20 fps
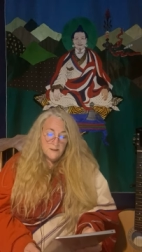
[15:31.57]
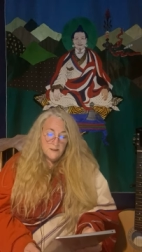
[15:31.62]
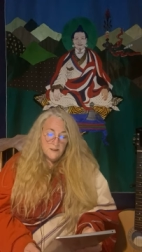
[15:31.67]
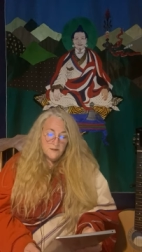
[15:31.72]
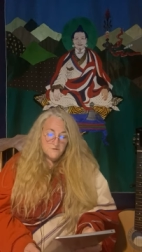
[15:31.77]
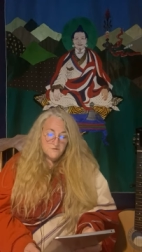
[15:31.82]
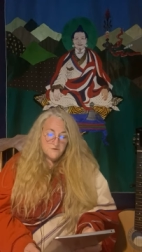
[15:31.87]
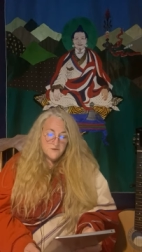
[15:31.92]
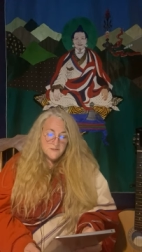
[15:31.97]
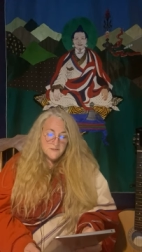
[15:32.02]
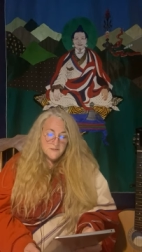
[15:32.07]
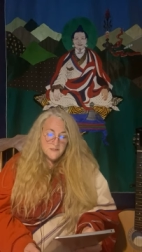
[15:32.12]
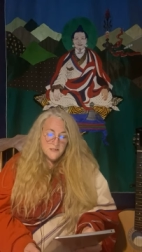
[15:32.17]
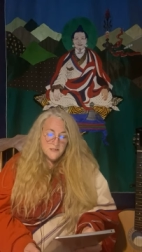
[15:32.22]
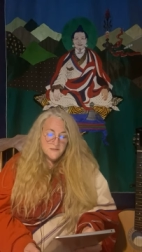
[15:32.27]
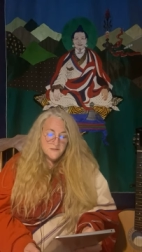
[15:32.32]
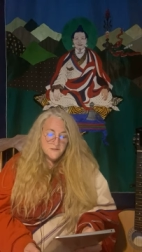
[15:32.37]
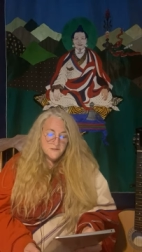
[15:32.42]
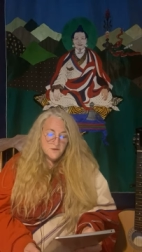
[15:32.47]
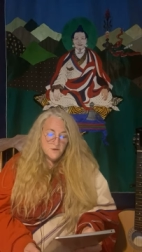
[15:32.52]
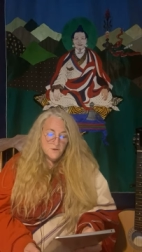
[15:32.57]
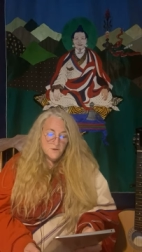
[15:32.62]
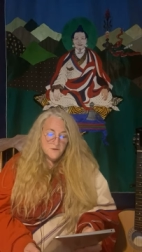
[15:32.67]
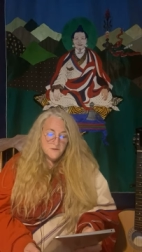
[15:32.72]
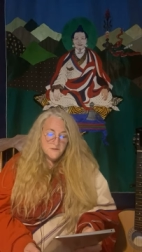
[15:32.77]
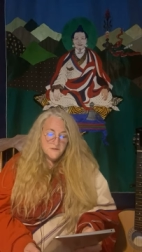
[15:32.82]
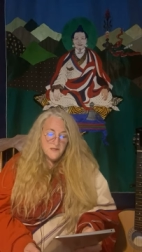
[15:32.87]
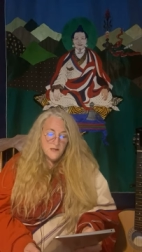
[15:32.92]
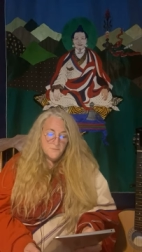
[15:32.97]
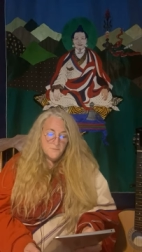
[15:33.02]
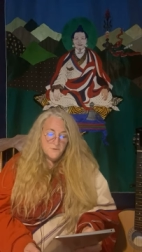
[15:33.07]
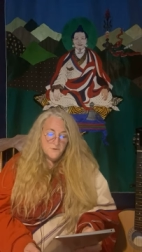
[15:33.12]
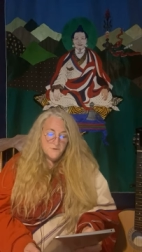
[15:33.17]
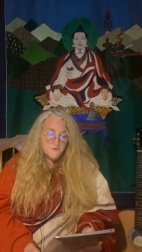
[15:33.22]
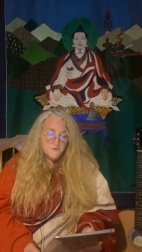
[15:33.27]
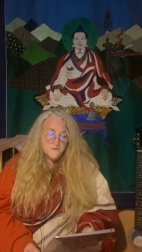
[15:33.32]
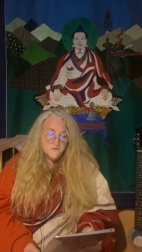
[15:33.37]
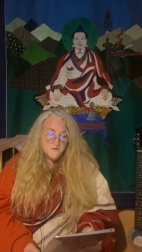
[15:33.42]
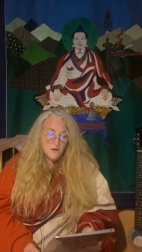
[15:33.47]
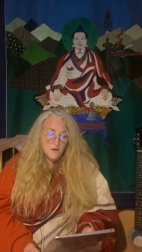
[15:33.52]
And she says, Your
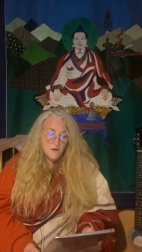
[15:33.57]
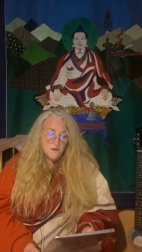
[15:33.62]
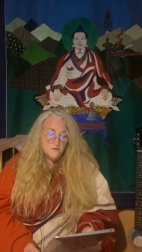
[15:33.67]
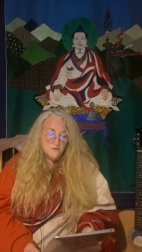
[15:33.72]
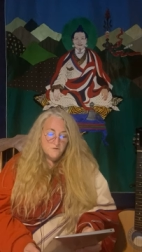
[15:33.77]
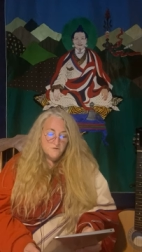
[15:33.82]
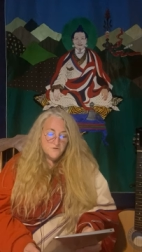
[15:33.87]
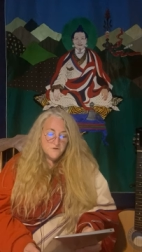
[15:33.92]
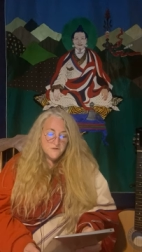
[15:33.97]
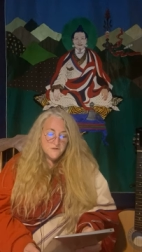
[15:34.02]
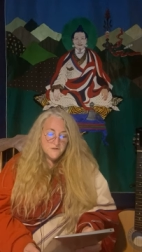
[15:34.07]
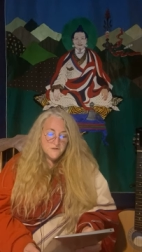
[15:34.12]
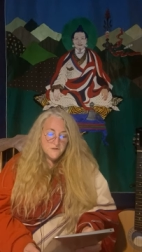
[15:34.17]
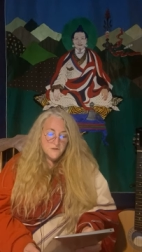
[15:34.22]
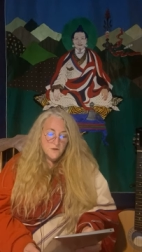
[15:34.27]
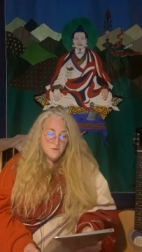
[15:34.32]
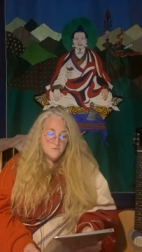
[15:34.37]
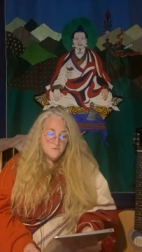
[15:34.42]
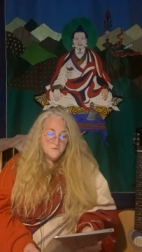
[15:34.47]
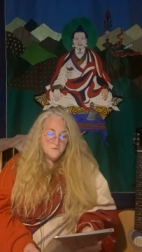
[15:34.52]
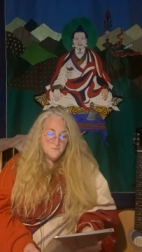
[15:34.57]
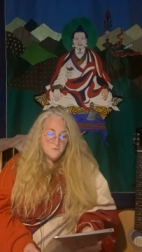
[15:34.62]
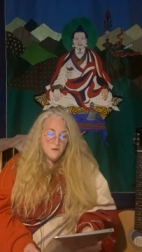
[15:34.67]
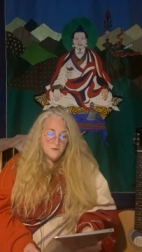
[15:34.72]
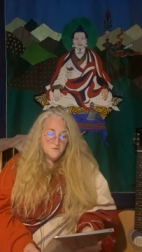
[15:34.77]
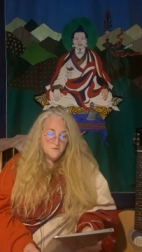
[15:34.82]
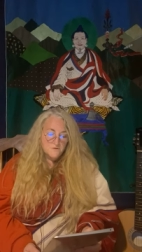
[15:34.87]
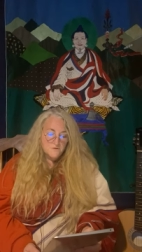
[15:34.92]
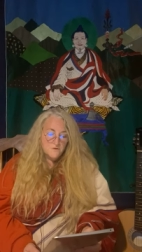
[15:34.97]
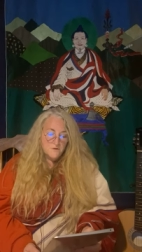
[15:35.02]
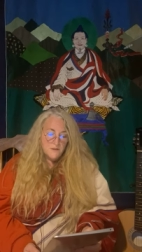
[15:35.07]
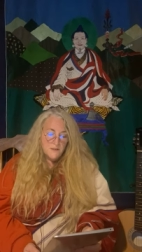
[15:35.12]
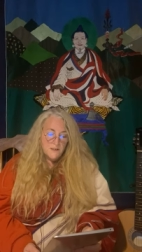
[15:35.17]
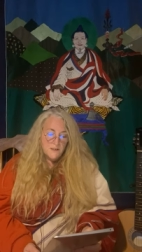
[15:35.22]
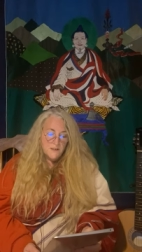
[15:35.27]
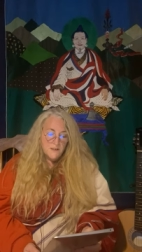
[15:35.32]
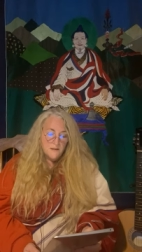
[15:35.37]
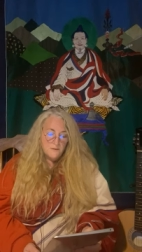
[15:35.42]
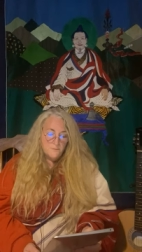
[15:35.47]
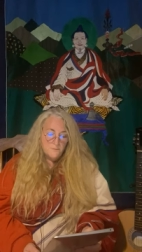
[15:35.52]
debutante just knows what you
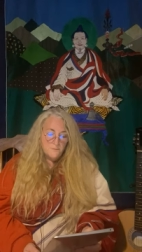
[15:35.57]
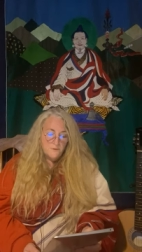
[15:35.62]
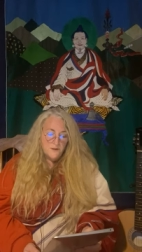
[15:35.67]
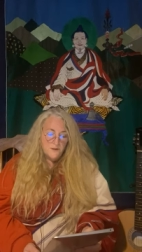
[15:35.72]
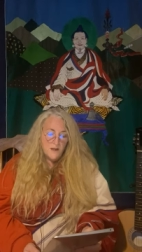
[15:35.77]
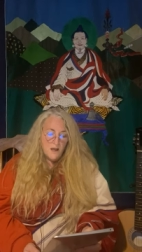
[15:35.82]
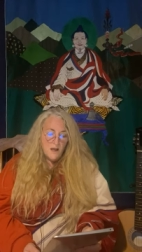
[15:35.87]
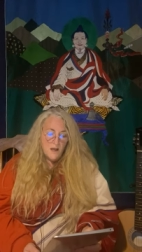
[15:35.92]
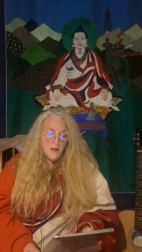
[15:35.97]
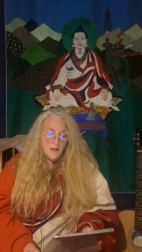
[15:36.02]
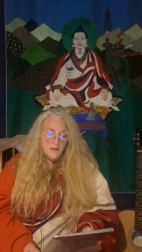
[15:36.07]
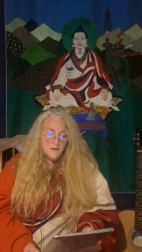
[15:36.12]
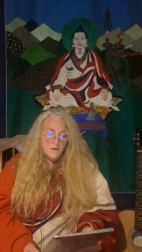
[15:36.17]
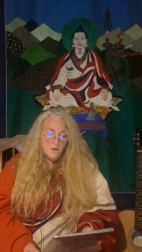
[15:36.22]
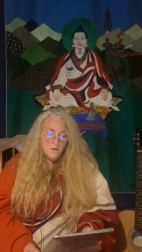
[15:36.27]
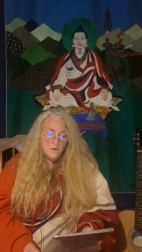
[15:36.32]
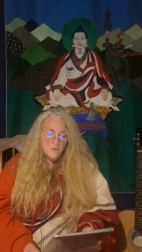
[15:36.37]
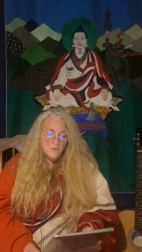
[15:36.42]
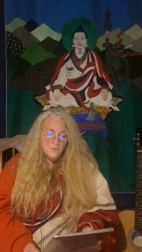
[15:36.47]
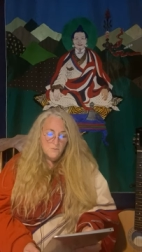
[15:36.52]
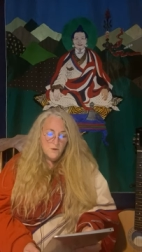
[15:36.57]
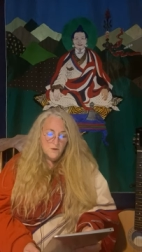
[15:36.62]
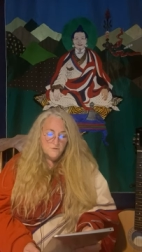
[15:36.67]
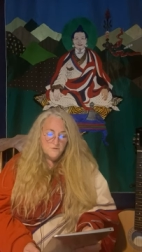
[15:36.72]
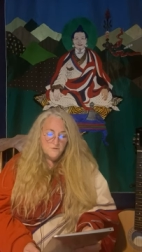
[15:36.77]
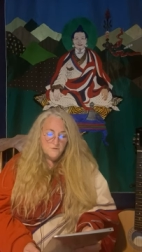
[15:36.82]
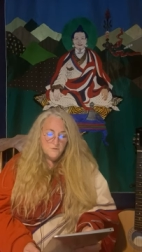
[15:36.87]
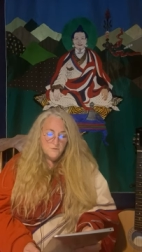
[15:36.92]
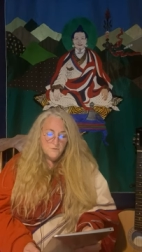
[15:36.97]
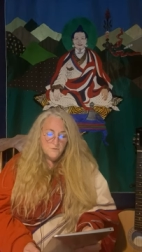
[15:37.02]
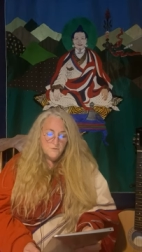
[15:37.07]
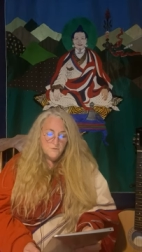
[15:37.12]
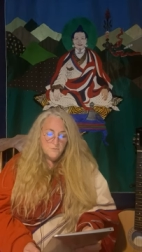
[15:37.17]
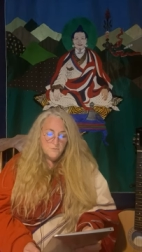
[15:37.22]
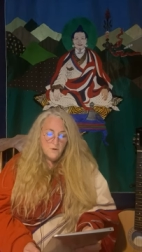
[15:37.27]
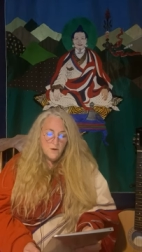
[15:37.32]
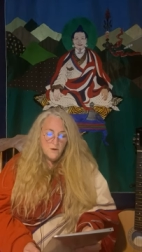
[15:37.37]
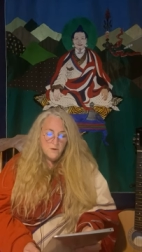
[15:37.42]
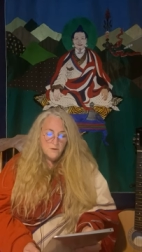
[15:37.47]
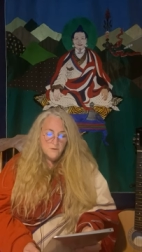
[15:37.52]
need, but I know what you
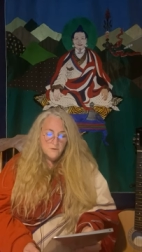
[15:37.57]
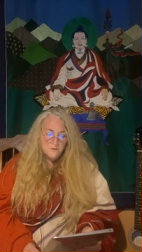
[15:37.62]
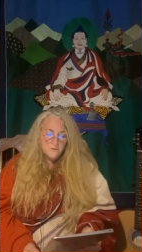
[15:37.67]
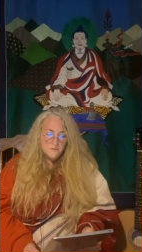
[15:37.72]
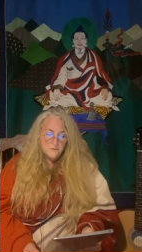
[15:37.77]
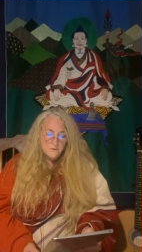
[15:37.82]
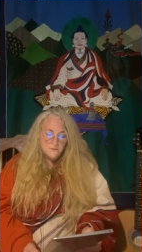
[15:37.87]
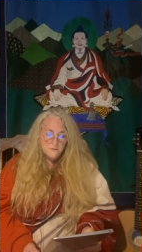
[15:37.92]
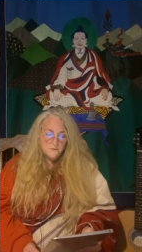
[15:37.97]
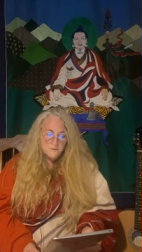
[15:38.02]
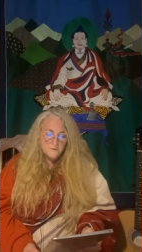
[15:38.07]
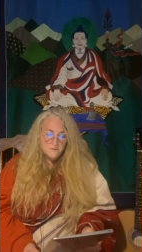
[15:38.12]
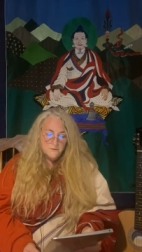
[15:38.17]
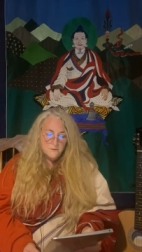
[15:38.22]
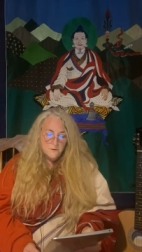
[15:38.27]
want.